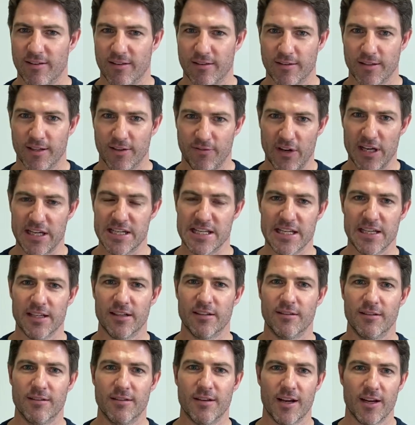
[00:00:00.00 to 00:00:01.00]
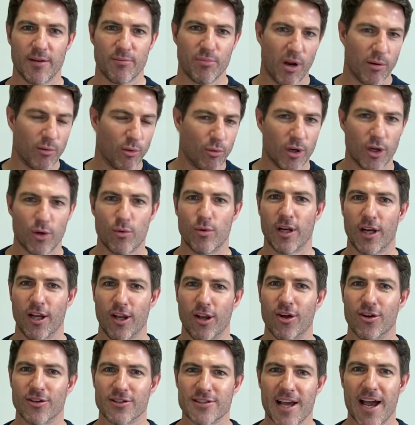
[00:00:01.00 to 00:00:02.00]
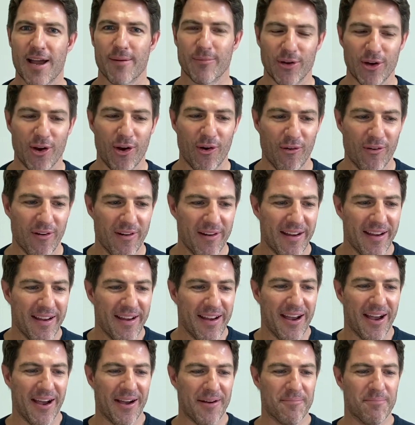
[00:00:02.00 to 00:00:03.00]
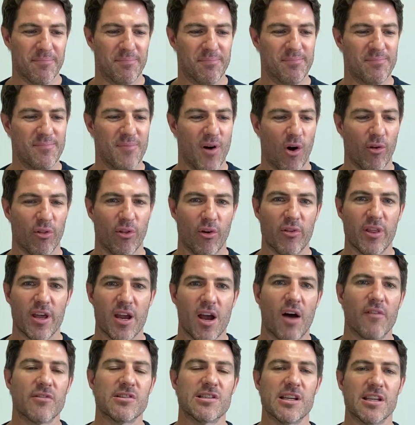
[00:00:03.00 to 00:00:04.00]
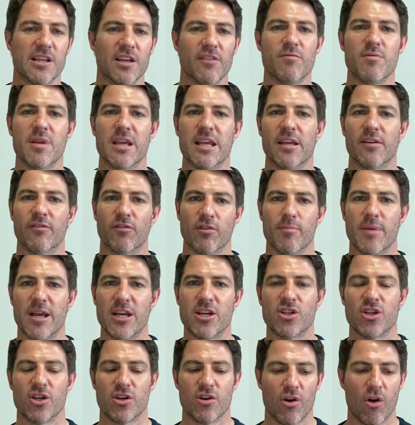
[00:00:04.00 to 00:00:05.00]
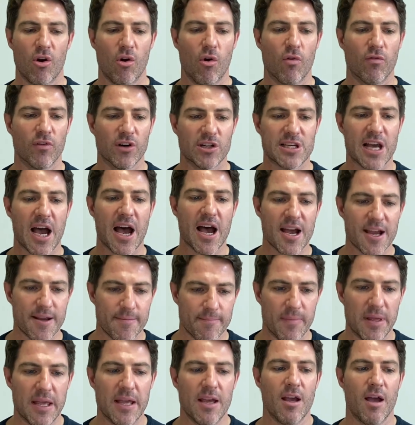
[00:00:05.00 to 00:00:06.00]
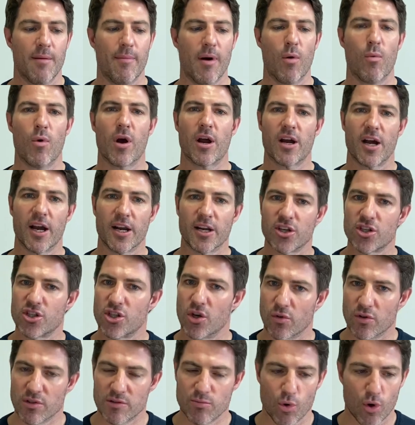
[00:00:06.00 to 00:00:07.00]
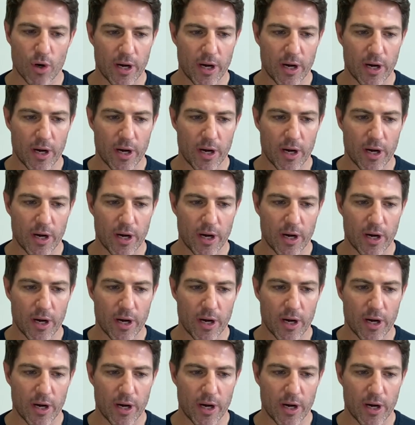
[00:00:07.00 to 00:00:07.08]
If I did, I probably would have quit a long time ago. Although they obviously give me information over time about what kind of show is more